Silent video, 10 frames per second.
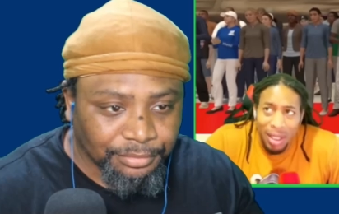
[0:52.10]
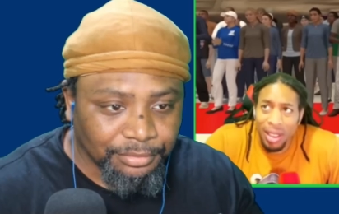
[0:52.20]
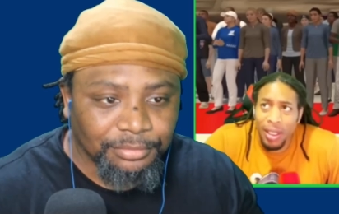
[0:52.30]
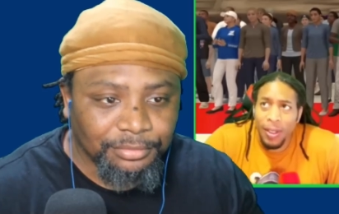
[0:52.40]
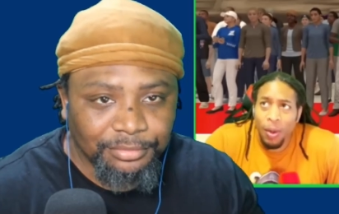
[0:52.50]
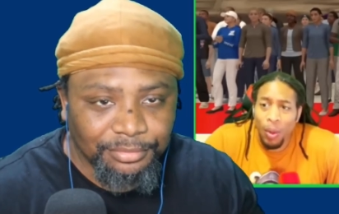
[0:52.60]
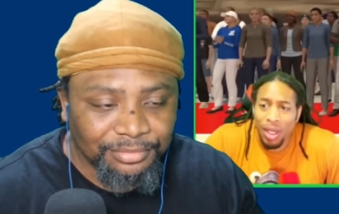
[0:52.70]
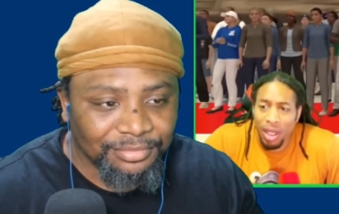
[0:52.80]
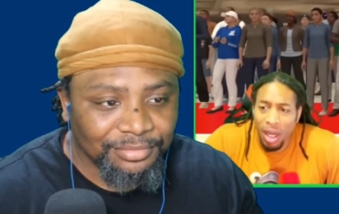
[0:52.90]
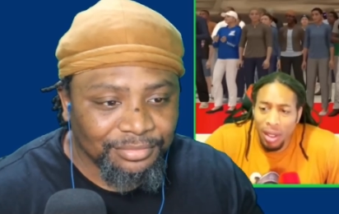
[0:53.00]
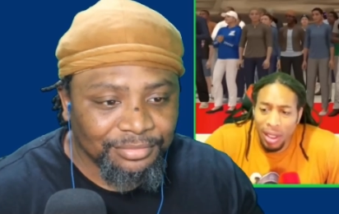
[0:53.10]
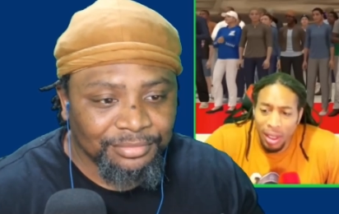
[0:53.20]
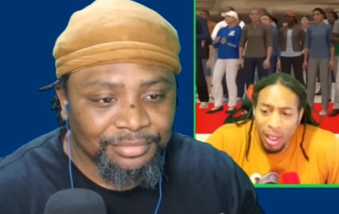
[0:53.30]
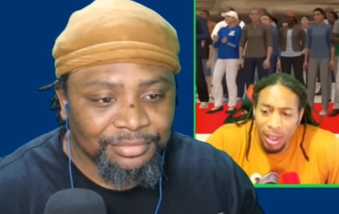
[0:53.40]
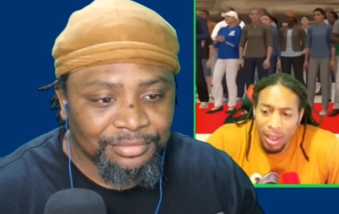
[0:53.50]
Speaker 1: the what do you call that
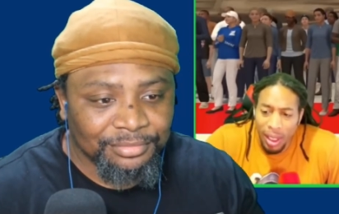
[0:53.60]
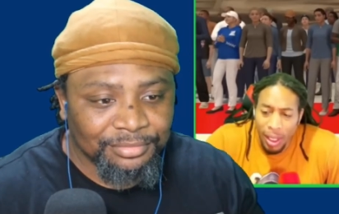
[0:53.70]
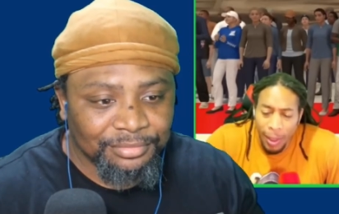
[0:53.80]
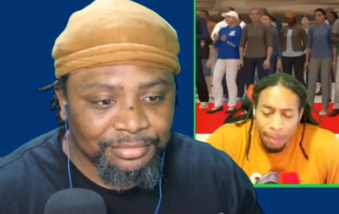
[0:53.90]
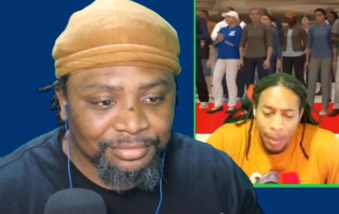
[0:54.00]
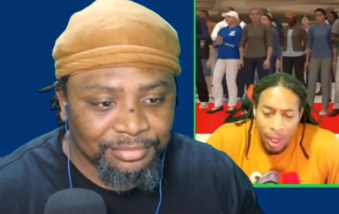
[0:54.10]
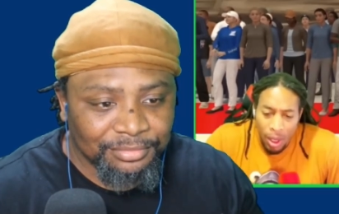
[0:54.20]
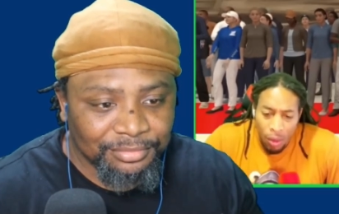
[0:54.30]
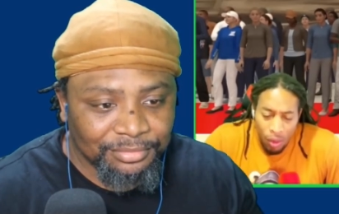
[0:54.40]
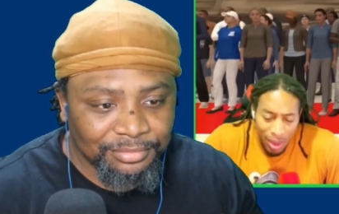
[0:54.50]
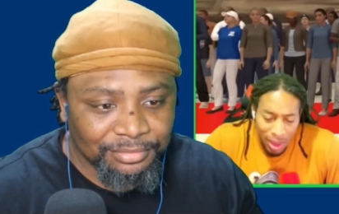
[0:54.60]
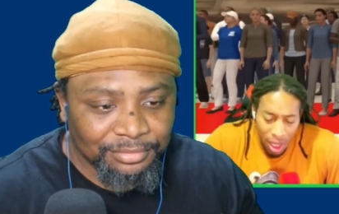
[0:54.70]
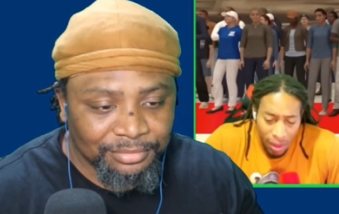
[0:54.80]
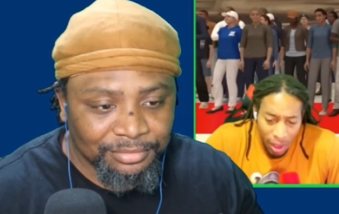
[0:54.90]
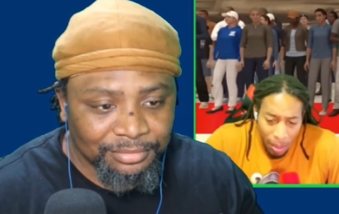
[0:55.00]
thing? The uh, we've been
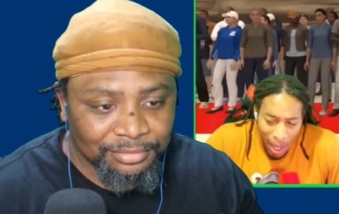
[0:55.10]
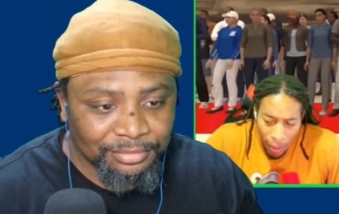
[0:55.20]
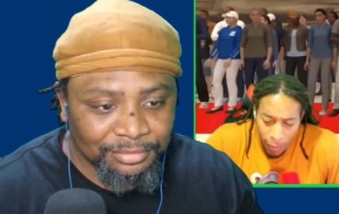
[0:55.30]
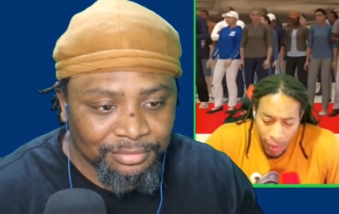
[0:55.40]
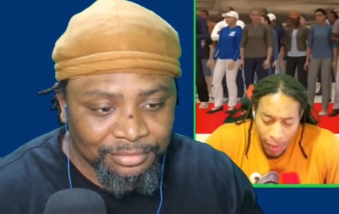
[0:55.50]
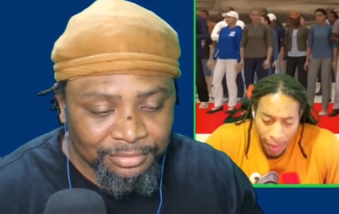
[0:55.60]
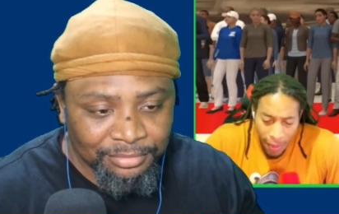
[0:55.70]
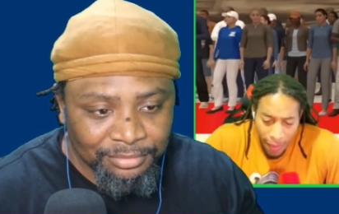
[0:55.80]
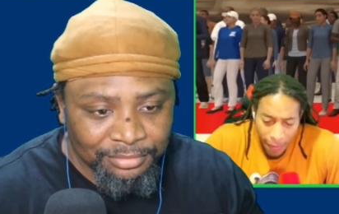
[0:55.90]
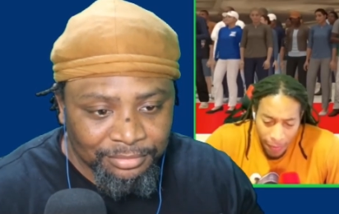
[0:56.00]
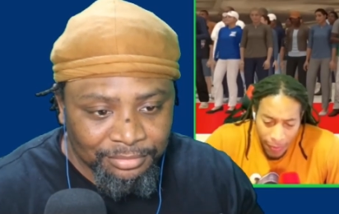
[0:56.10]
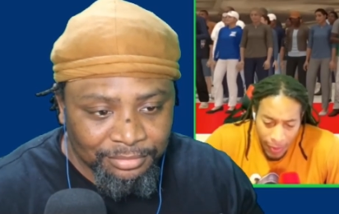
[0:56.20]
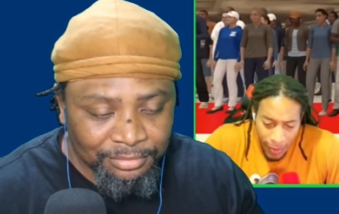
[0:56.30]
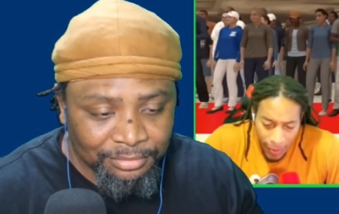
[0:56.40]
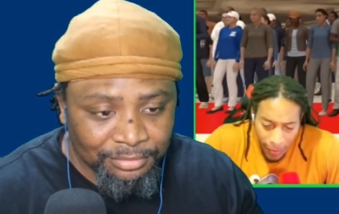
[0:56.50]
talking about
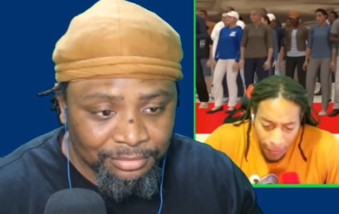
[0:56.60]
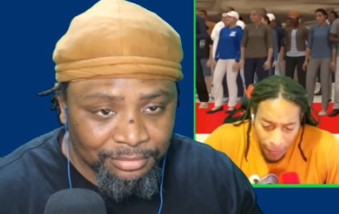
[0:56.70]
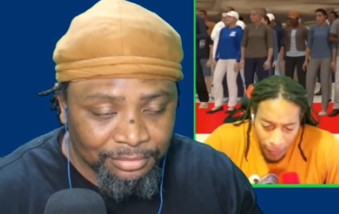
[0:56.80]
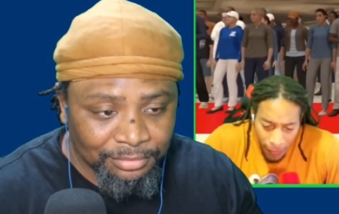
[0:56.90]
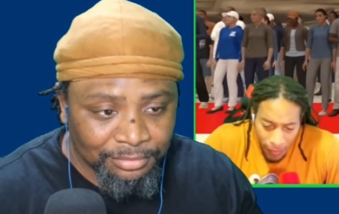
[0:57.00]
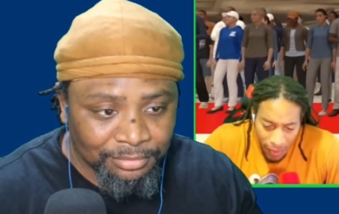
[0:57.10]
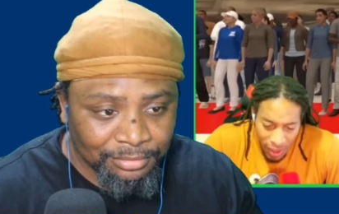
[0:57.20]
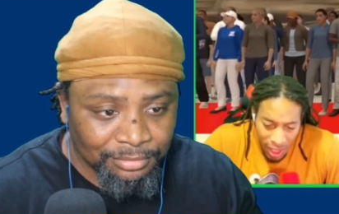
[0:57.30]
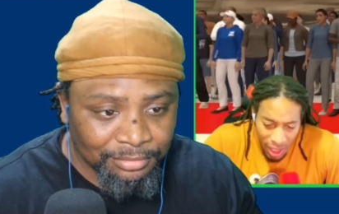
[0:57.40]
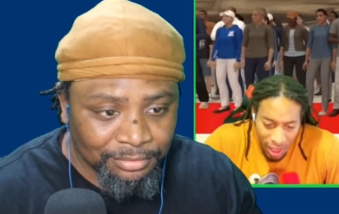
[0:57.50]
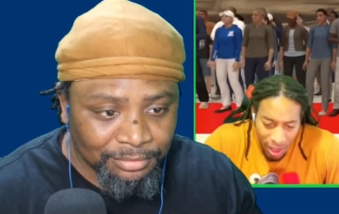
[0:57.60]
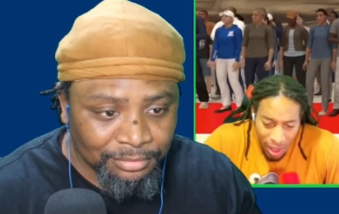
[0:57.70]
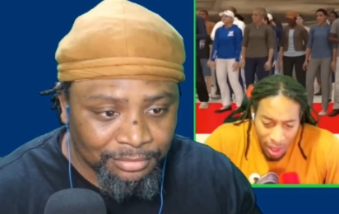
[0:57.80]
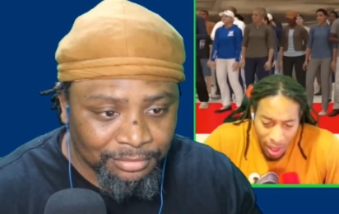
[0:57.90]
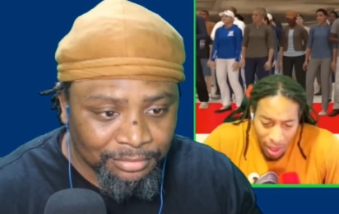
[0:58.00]
the city,
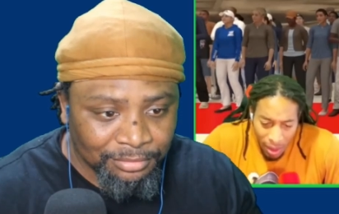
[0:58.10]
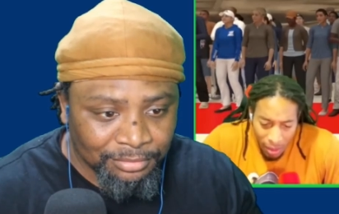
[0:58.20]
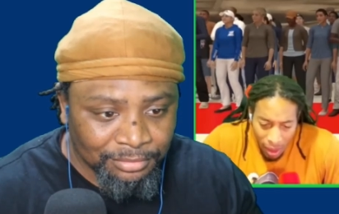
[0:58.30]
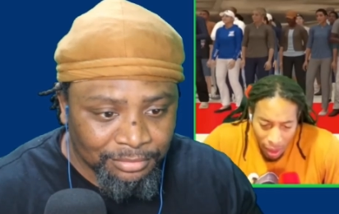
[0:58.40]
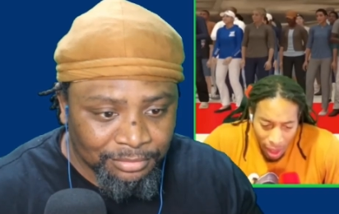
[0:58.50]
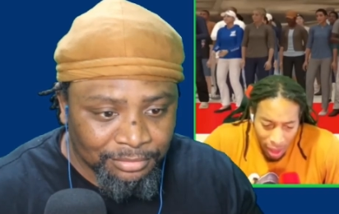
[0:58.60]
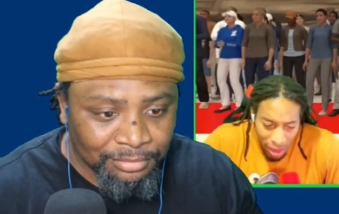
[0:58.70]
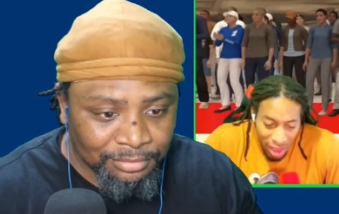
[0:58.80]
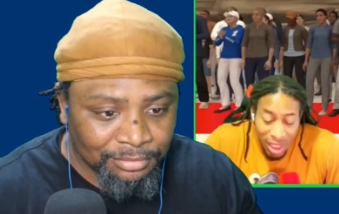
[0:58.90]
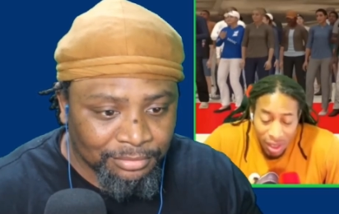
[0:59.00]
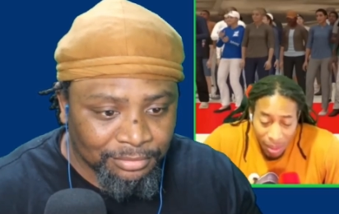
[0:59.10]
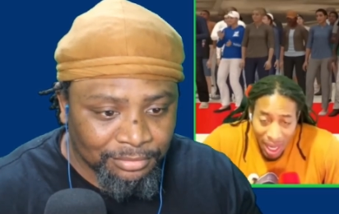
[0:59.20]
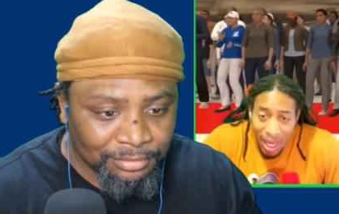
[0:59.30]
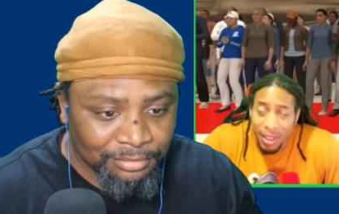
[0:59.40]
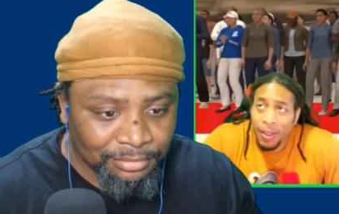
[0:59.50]
the uh, season
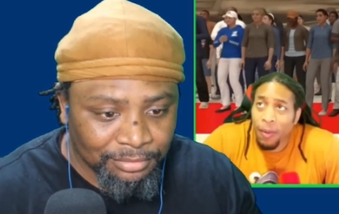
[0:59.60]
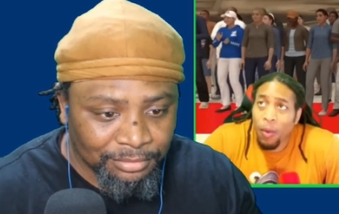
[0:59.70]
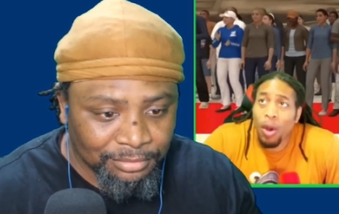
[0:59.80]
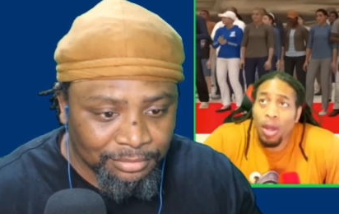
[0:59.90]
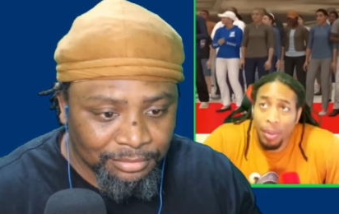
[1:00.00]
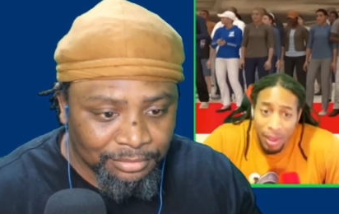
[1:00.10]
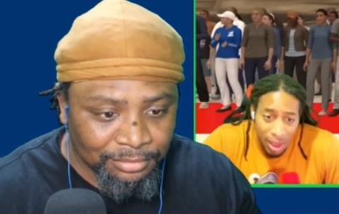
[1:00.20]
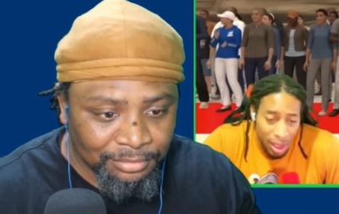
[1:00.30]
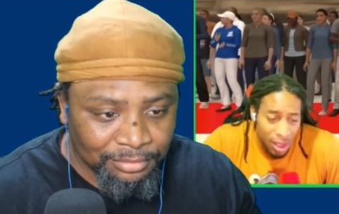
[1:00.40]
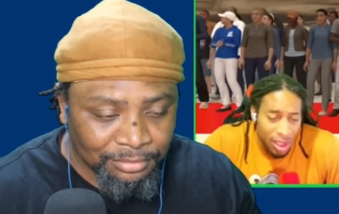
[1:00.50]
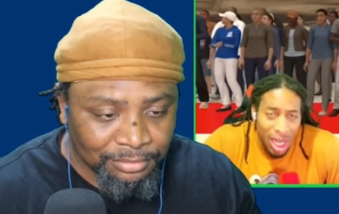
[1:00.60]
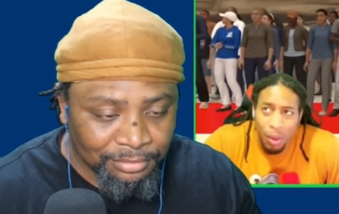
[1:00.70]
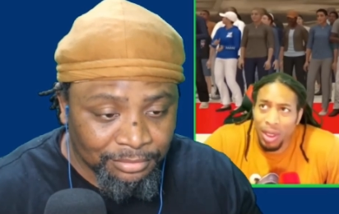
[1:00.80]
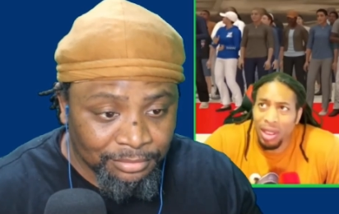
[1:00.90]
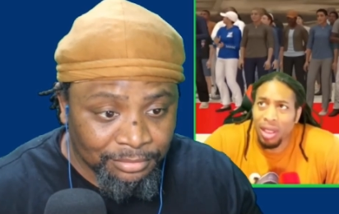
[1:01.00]
pass for a couple of years now.
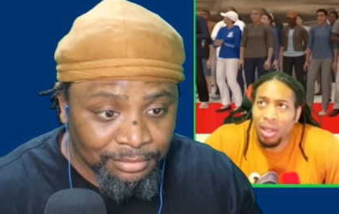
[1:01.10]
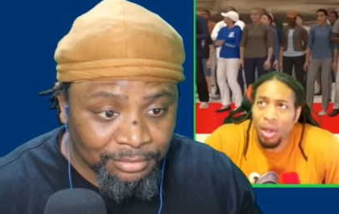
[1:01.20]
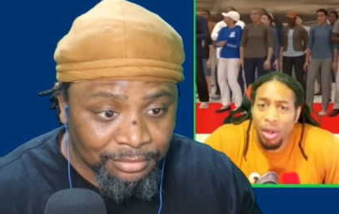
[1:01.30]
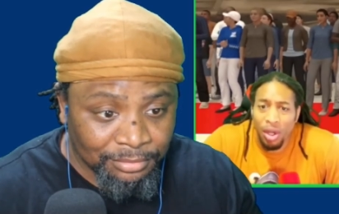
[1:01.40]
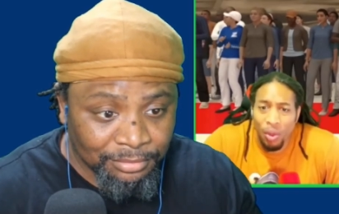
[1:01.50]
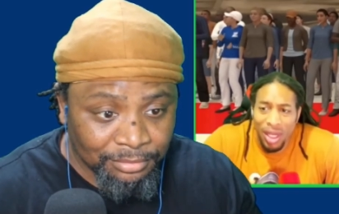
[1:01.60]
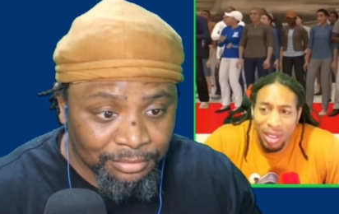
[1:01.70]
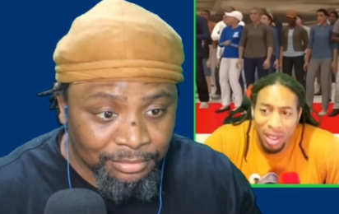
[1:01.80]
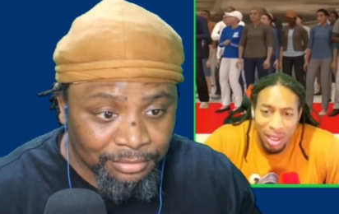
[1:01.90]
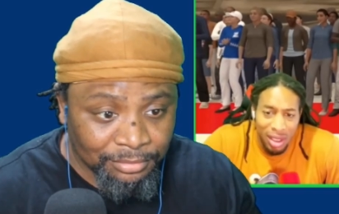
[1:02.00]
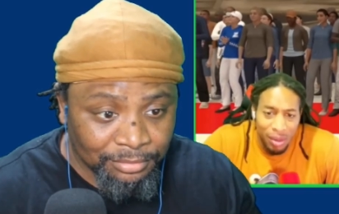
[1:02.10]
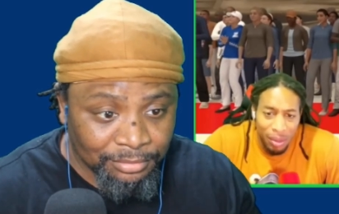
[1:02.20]
Well, this is the third iteration of the season